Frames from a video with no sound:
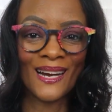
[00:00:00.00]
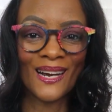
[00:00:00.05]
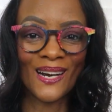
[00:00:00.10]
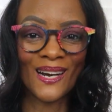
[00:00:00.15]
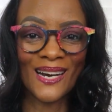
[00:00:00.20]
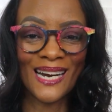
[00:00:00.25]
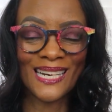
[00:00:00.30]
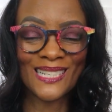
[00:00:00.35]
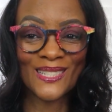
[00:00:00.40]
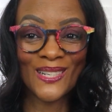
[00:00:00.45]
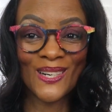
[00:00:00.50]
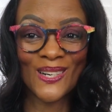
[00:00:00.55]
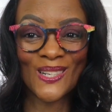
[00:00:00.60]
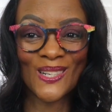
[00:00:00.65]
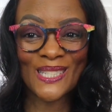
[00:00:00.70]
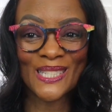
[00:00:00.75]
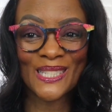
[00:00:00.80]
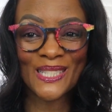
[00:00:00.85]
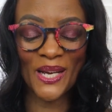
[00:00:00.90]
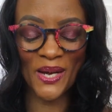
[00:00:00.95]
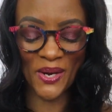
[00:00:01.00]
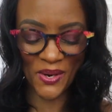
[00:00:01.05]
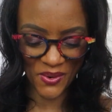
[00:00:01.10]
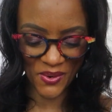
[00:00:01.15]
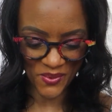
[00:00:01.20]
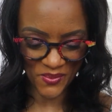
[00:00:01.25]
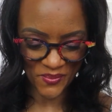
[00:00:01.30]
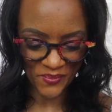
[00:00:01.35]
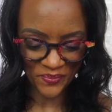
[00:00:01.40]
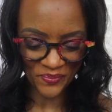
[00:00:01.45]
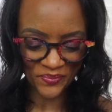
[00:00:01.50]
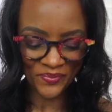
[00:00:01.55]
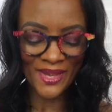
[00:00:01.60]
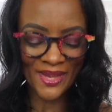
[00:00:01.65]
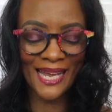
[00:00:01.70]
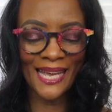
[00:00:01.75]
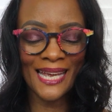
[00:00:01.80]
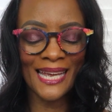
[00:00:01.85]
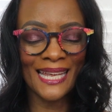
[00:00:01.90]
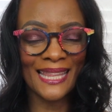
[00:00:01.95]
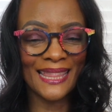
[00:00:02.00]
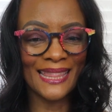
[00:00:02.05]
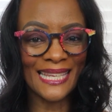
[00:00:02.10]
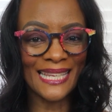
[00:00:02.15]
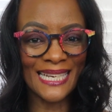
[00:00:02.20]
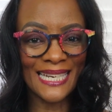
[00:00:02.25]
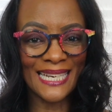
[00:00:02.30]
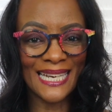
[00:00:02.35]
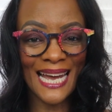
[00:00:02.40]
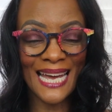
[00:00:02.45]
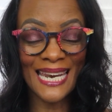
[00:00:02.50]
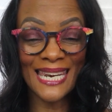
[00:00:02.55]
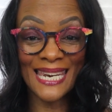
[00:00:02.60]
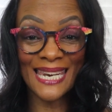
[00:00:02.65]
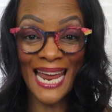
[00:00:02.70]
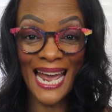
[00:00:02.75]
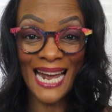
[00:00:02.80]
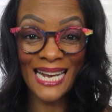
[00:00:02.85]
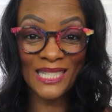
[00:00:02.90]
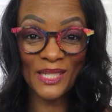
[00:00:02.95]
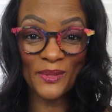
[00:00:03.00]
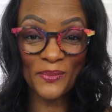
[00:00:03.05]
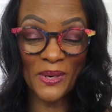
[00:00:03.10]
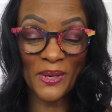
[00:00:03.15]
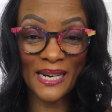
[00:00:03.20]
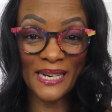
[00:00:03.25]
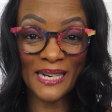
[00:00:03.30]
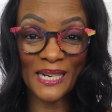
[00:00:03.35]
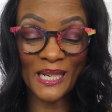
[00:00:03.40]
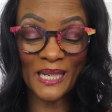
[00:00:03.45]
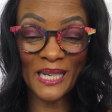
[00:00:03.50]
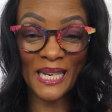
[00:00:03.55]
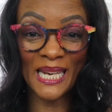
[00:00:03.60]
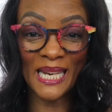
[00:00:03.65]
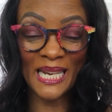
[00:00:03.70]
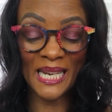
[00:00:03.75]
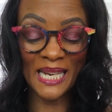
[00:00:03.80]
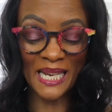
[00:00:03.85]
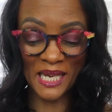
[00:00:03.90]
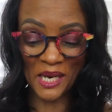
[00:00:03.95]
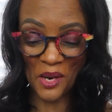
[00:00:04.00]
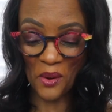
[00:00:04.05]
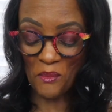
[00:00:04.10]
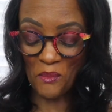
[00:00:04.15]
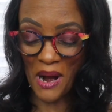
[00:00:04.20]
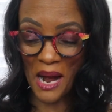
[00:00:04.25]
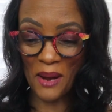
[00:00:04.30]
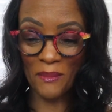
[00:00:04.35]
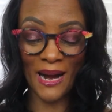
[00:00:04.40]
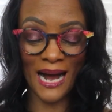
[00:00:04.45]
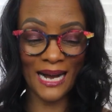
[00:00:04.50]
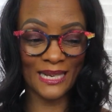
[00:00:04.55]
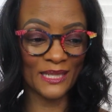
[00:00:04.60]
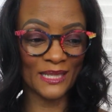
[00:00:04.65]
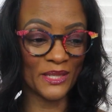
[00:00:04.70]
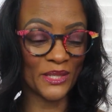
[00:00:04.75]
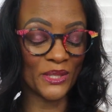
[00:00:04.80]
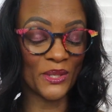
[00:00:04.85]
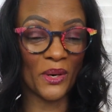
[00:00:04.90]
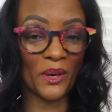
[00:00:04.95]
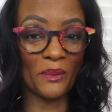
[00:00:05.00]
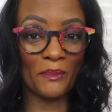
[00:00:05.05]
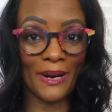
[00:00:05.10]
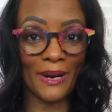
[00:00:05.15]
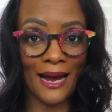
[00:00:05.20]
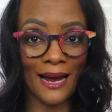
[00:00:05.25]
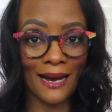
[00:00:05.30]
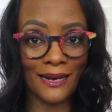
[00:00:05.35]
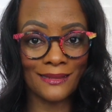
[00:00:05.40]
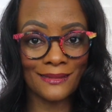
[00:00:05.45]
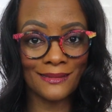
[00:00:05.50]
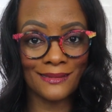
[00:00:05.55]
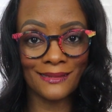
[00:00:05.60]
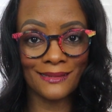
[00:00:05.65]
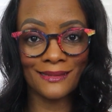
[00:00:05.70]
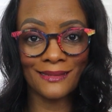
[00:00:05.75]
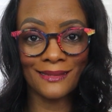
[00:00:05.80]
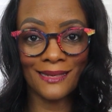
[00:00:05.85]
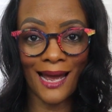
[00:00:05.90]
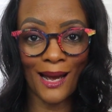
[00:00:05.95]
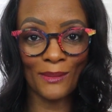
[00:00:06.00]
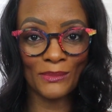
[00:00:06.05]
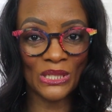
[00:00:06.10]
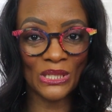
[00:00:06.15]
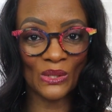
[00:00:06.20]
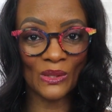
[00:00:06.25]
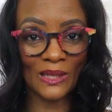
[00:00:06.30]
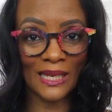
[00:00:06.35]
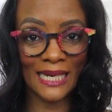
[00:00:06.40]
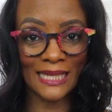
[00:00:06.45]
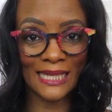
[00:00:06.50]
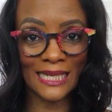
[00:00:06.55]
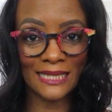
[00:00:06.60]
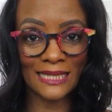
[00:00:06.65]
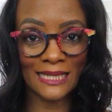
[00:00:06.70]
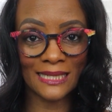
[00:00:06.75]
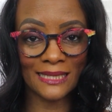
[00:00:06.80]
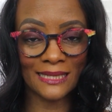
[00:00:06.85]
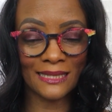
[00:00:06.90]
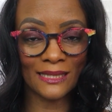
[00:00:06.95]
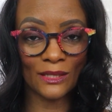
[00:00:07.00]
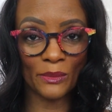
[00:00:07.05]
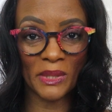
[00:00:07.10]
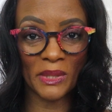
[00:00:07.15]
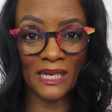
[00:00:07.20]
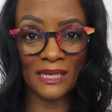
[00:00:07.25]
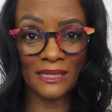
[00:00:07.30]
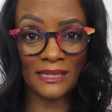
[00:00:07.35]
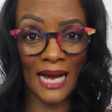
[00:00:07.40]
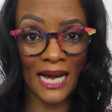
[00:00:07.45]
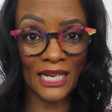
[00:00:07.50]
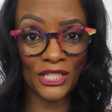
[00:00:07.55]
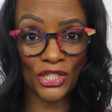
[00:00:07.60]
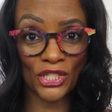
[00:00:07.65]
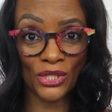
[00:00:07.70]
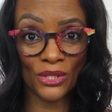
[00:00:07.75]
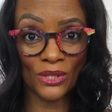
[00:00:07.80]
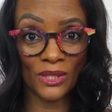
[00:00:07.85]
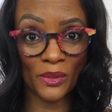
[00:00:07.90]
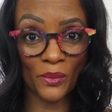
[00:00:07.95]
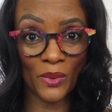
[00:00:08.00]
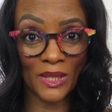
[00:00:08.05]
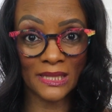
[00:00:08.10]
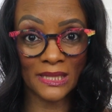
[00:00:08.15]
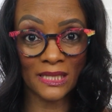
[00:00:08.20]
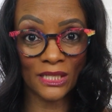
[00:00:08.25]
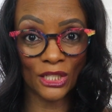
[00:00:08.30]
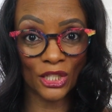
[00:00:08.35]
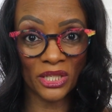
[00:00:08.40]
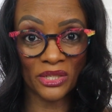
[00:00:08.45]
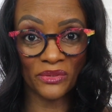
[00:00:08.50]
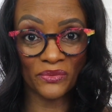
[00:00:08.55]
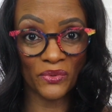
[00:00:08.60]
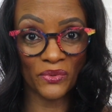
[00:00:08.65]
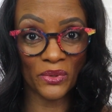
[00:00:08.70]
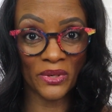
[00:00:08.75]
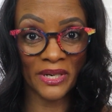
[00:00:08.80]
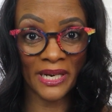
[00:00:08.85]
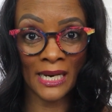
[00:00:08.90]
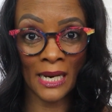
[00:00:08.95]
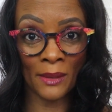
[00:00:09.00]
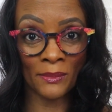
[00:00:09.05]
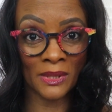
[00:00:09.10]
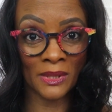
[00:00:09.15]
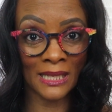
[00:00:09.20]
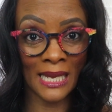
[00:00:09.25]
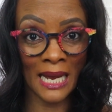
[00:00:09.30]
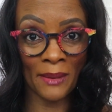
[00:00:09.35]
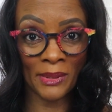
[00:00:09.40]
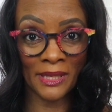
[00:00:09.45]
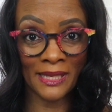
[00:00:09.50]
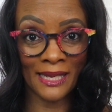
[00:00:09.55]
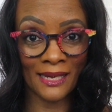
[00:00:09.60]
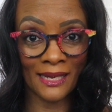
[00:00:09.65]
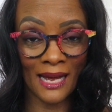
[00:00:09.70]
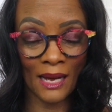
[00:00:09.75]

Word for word: All right, y'all, so the next product in my BoxyCharm box, I'm so glad they sent it to me because I surely wasn't looking for it, and I'm glad,